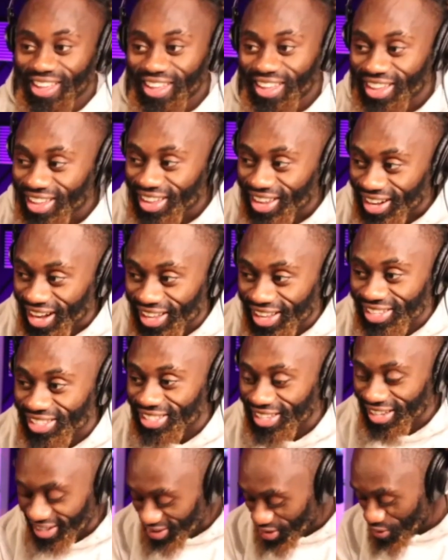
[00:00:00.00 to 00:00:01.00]
Like you
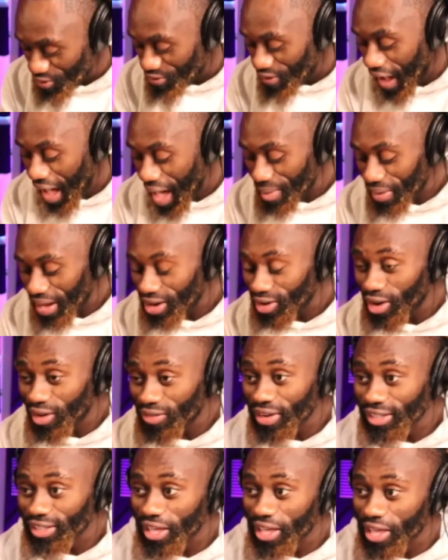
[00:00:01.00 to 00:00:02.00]
said, good vibe. I love like
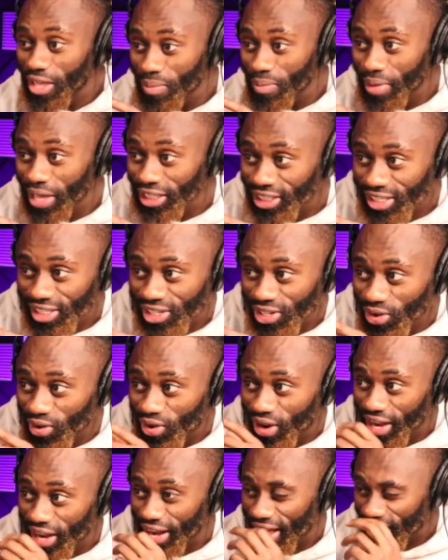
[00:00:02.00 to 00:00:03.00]
the images. Look
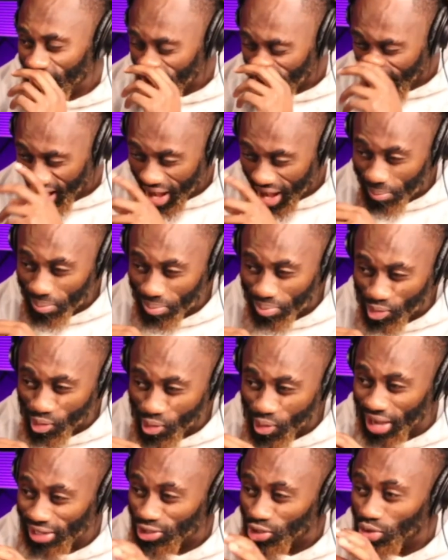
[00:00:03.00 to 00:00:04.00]
at that. Look at how blue
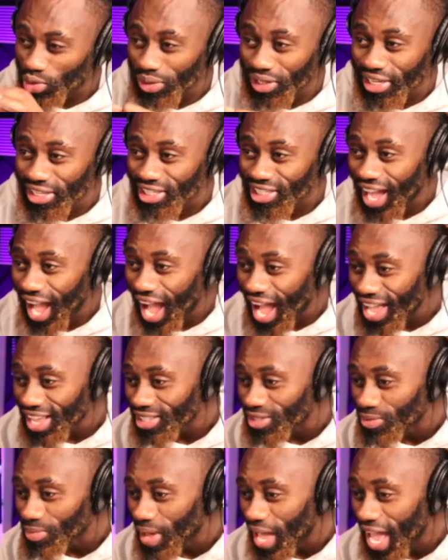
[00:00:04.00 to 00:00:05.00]
and sweet the sky is,
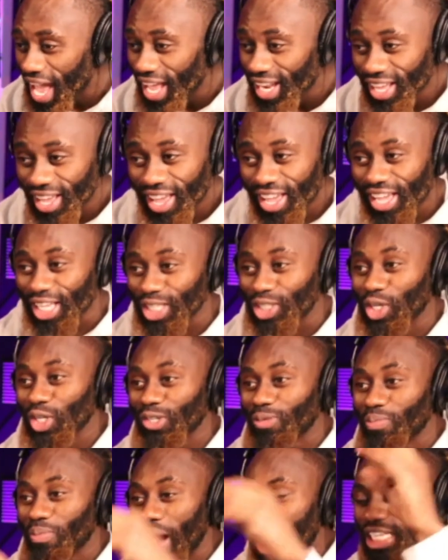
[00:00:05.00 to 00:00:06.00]
man. It just
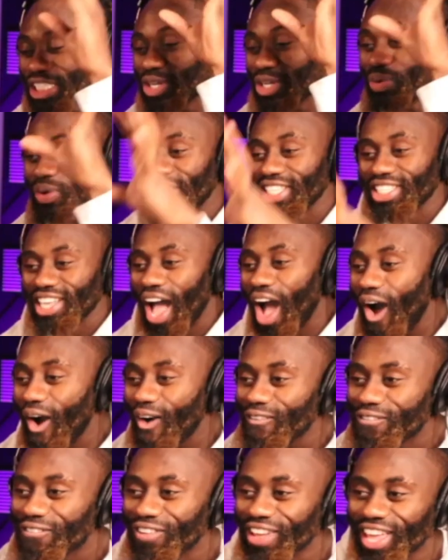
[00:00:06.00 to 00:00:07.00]
matches with his
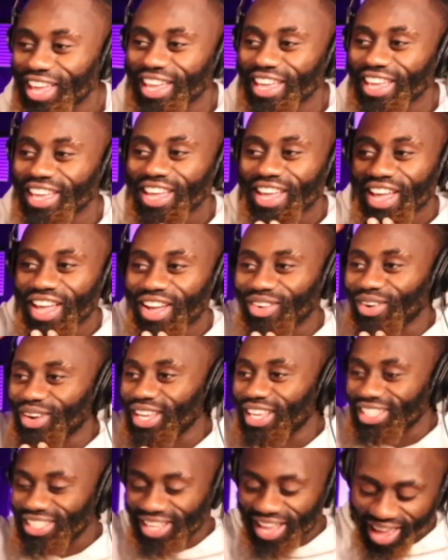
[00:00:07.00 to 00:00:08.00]
outfit, with
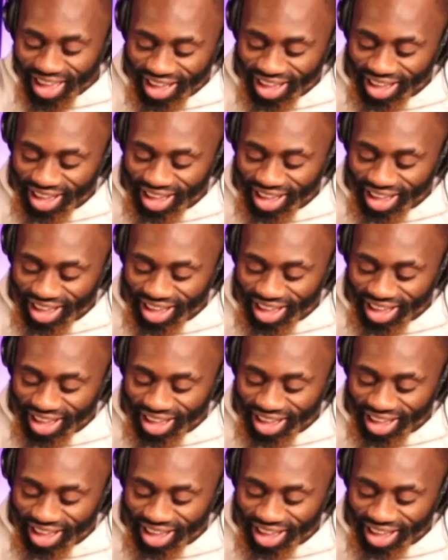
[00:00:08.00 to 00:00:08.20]
his hair.